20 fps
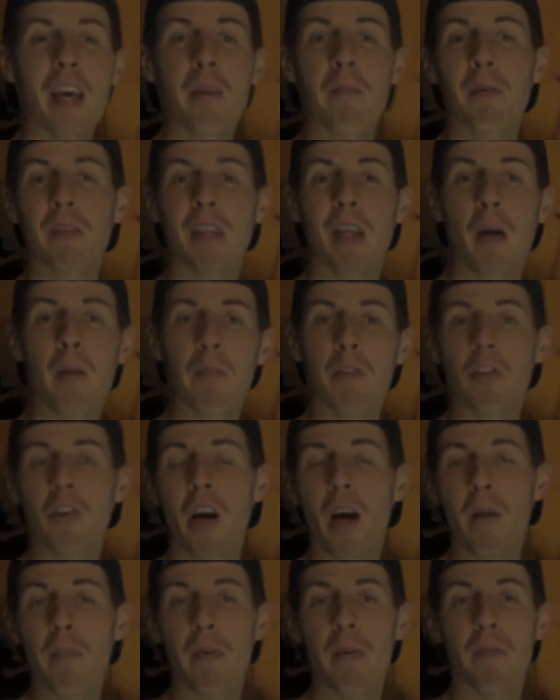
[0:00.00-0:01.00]
type of temp
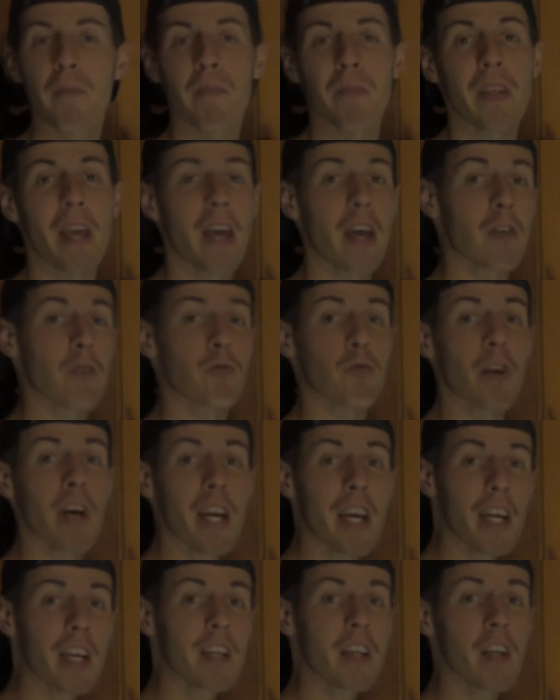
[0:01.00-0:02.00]
drop and
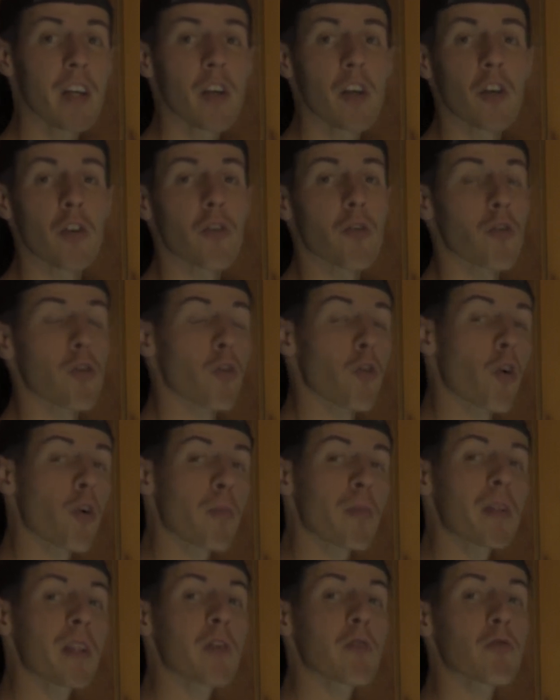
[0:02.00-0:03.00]
rain,
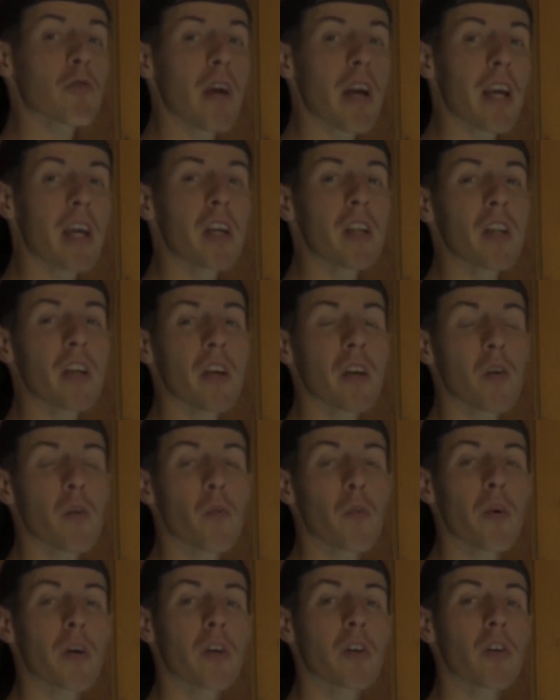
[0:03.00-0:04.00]
normally rain
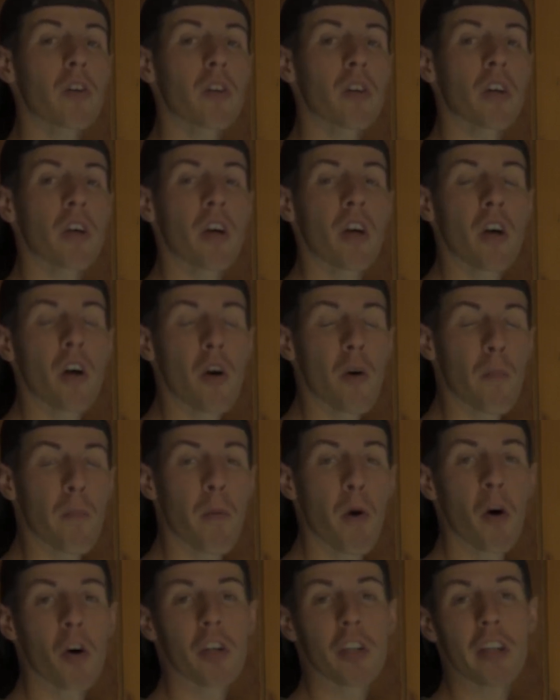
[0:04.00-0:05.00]
will
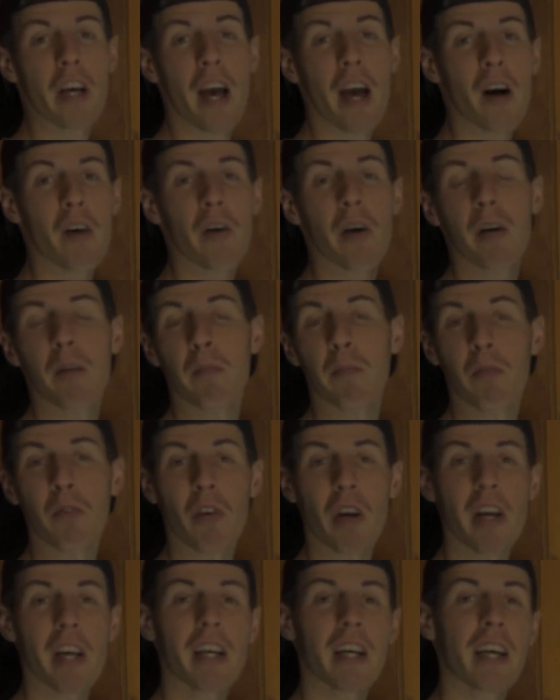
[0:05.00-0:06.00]
push out and
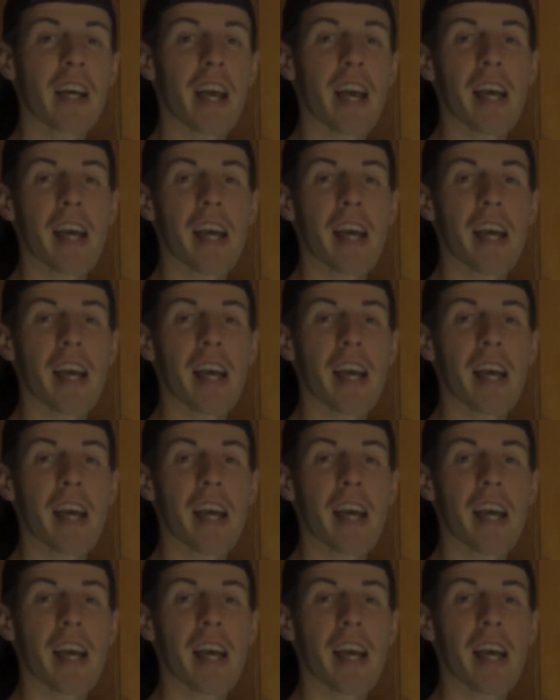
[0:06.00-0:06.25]
break